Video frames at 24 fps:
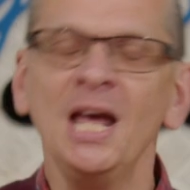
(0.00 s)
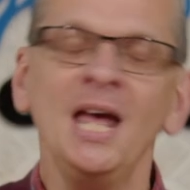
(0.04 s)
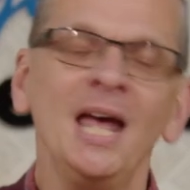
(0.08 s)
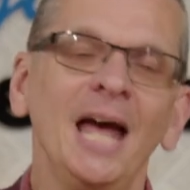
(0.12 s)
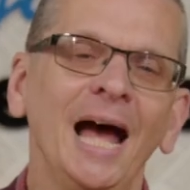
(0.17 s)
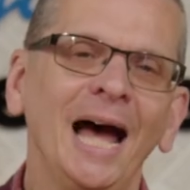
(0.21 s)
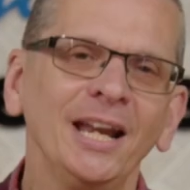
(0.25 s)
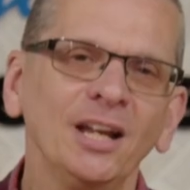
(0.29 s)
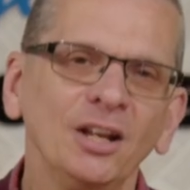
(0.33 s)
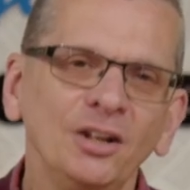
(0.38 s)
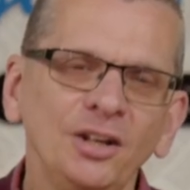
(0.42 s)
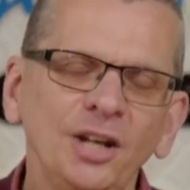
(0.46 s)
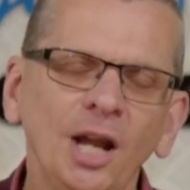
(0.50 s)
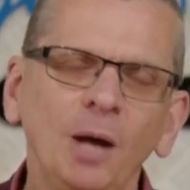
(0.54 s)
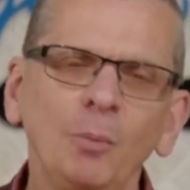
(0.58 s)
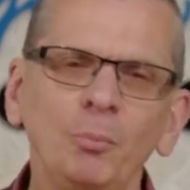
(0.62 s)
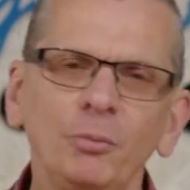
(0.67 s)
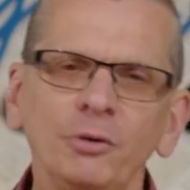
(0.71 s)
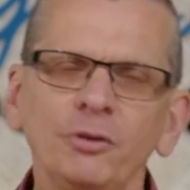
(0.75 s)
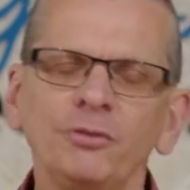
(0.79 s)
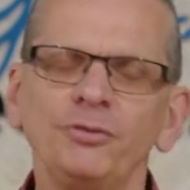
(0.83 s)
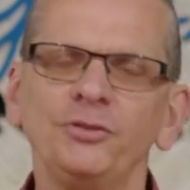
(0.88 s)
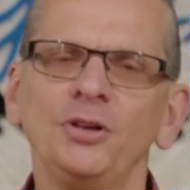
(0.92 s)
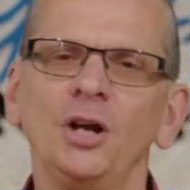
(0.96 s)
And a number
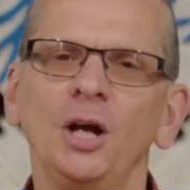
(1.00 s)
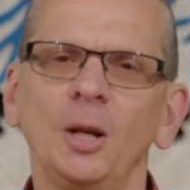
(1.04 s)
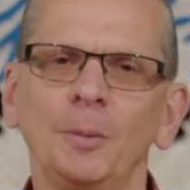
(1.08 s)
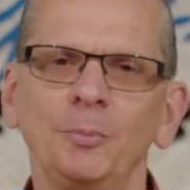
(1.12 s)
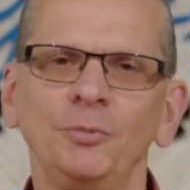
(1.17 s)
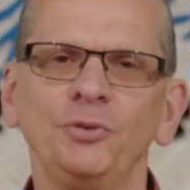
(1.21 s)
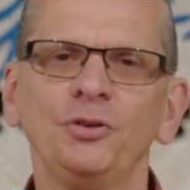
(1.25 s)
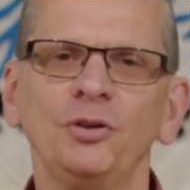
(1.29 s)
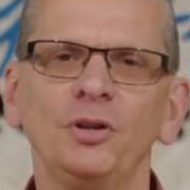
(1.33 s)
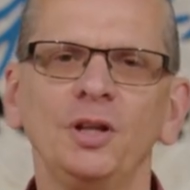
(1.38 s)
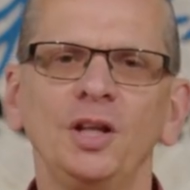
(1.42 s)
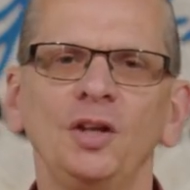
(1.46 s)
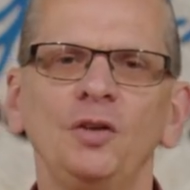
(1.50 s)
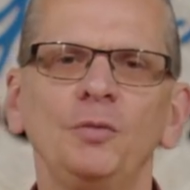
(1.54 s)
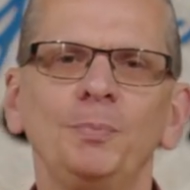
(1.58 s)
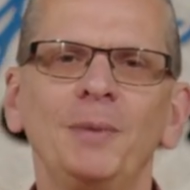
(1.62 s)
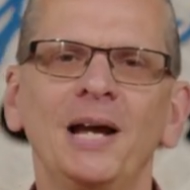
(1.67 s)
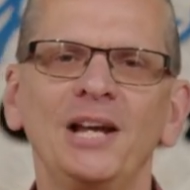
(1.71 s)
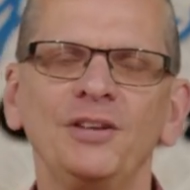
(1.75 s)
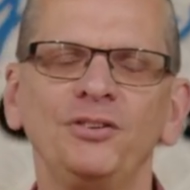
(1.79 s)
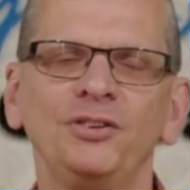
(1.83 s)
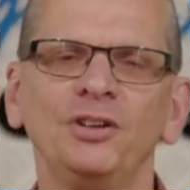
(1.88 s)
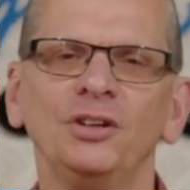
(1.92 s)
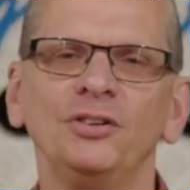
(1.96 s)
of times through this
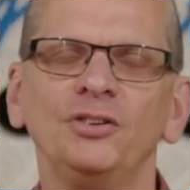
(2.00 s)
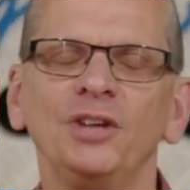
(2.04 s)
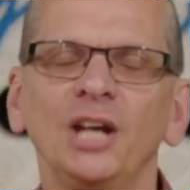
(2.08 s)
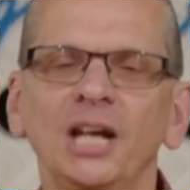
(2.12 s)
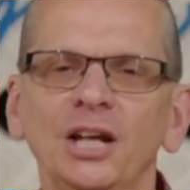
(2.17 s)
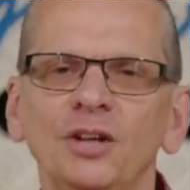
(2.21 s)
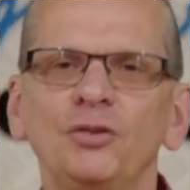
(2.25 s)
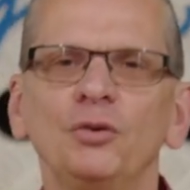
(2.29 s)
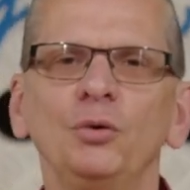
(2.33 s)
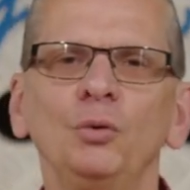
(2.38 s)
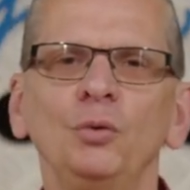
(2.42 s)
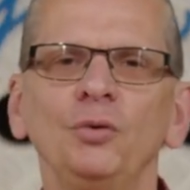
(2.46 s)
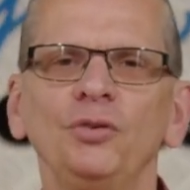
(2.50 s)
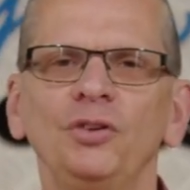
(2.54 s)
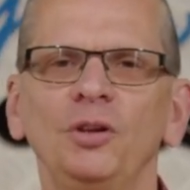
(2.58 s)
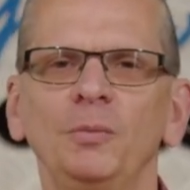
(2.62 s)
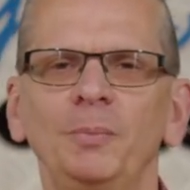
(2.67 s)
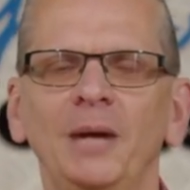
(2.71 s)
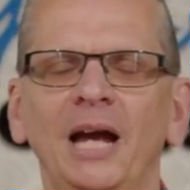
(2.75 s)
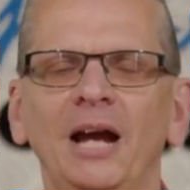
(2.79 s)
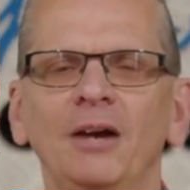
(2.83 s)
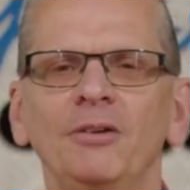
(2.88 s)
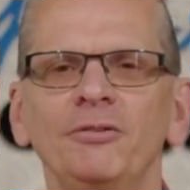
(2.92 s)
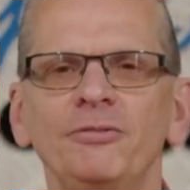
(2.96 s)
passage, it talks
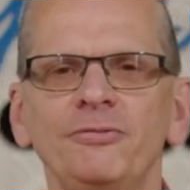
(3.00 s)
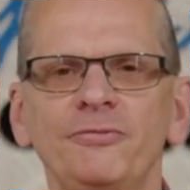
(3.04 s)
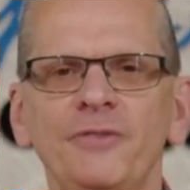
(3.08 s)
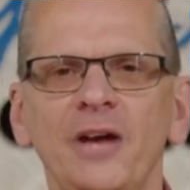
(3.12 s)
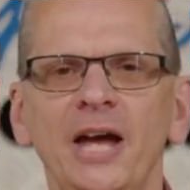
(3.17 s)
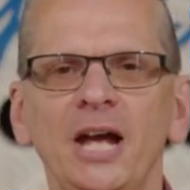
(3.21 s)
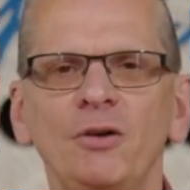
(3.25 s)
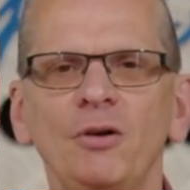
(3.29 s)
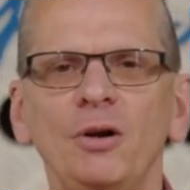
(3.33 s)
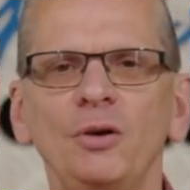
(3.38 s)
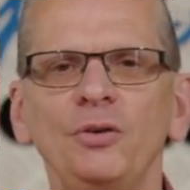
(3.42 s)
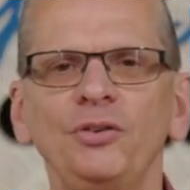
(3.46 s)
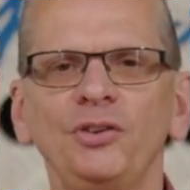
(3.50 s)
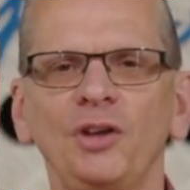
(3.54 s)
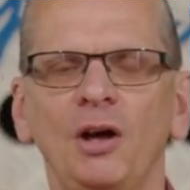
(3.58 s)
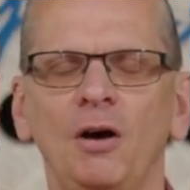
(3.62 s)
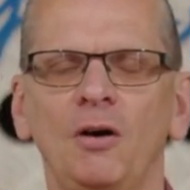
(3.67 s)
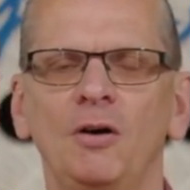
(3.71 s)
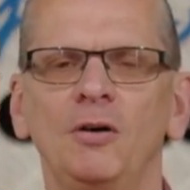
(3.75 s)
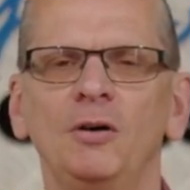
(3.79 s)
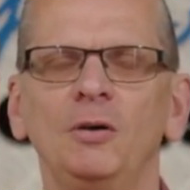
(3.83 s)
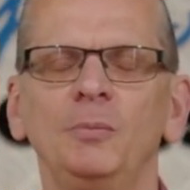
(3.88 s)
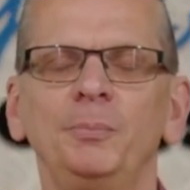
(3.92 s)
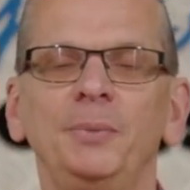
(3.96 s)
about Pharaoh's
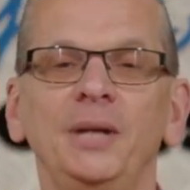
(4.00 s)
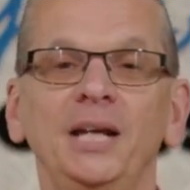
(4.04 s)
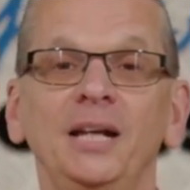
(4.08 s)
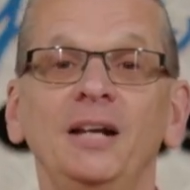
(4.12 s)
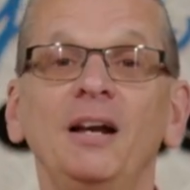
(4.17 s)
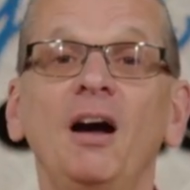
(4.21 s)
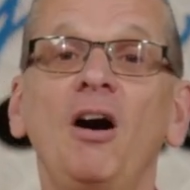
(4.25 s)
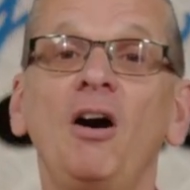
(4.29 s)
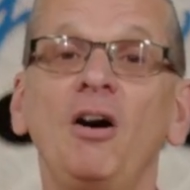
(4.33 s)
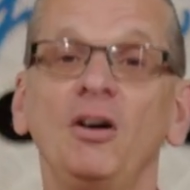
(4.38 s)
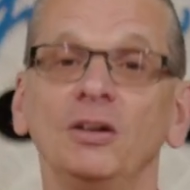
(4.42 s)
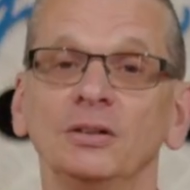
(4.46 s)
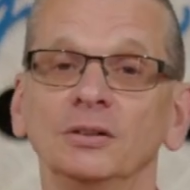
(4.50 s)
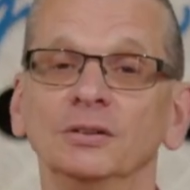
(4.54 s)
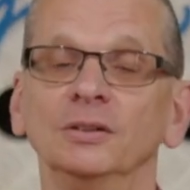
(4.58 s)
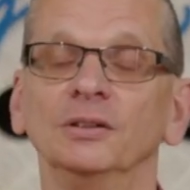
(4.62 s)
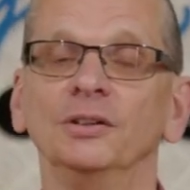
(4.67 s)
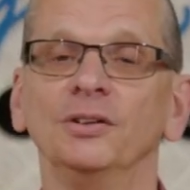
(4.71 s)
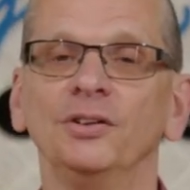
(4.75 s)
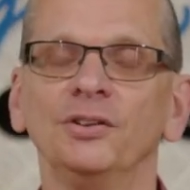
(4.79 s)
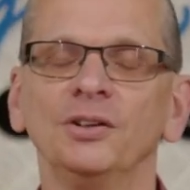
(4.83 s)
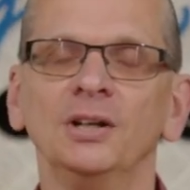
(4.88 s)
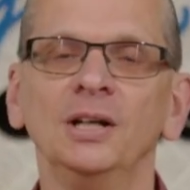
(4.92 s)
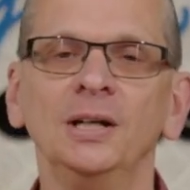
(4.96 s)
heart being
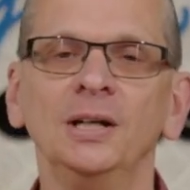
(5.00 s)
hardened.